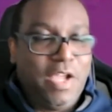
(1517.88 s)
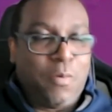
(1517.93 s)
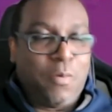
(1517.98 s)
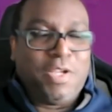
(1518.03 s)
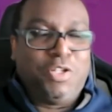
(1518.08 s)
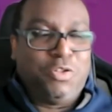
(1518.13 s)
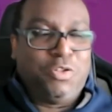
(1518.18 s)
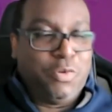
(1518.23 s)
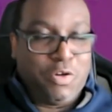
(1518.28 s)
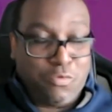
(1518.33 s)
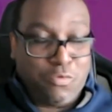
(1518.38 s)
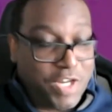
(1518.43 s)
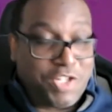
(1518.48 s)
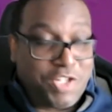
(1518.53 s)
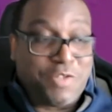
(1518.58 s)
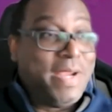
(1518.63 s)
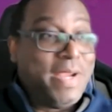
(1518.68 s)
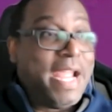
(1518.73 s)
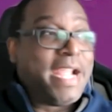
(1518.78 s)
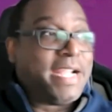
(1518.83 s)
helping to
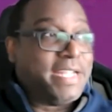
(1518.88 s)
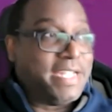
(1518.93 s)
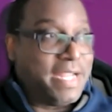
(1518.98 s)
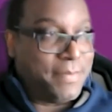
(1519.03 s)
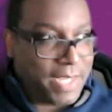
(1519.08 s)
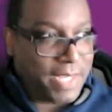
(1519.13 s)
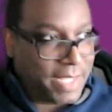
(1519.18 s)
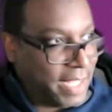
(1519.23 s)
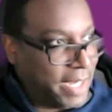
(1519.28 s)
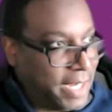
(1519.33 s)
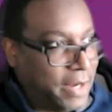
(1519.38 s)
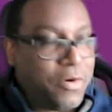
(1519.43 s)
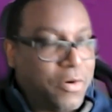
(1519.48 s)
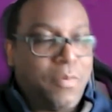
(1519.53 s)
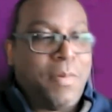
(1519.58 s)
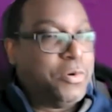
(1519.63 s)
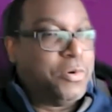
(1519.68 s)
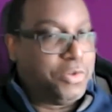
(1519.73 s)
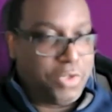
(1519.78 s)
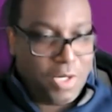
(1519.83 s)
enrich me academically
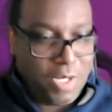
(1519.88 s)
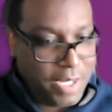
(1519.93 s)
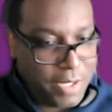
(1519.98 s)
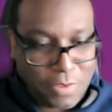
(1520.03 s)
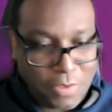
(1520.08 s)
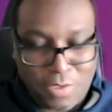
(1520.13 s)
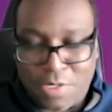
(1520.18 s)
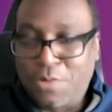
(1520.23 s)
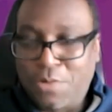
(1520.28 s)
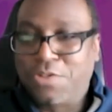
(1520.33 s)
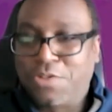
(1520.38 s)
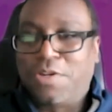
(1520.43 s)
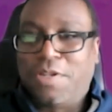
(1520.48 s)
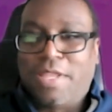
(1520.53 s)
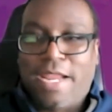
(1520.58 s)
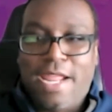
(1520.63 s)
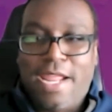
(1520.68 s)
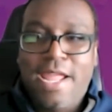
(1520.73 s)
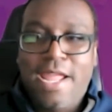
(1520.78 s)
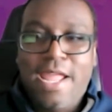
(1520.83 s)
or emotionally or
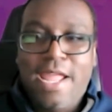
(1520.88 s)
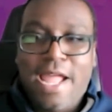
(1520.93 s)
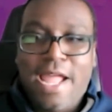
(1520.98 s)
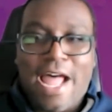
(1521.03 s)
socially.